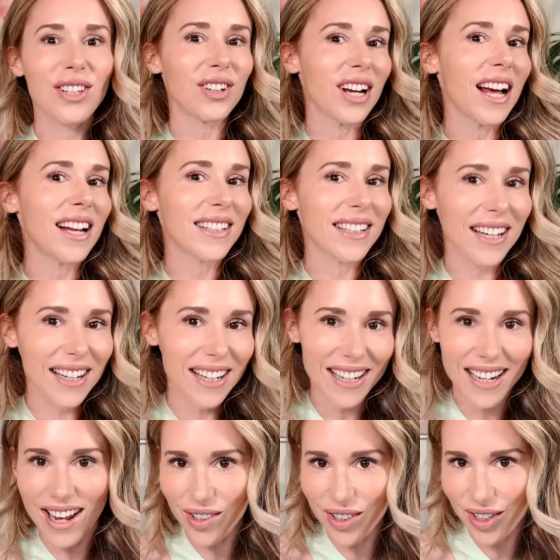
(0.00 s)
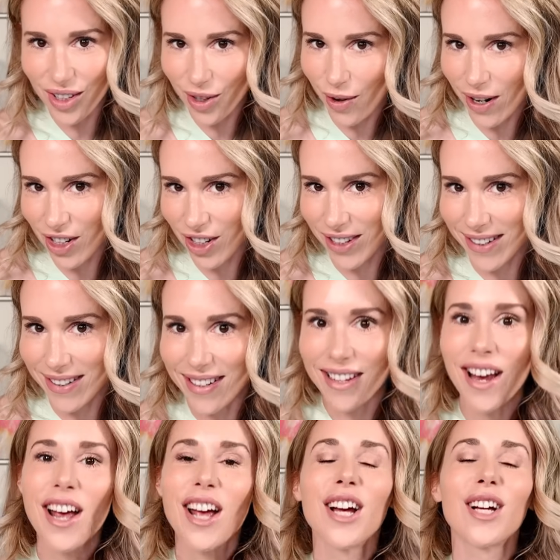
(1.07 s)
They're not data analysis questions.
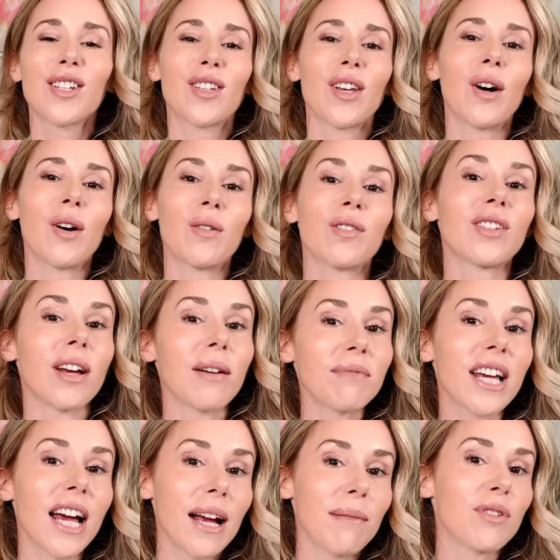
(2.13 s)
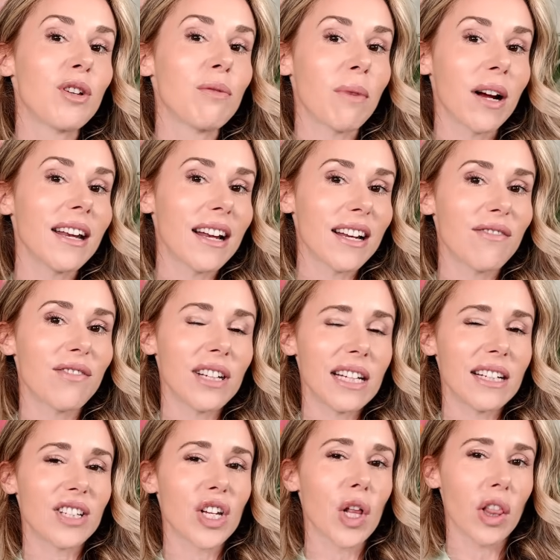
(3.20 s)
So sometimes you might not even
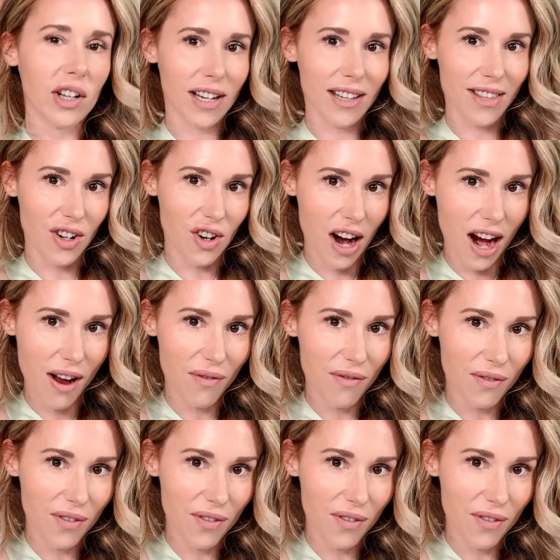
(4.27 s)
need to look at the graph.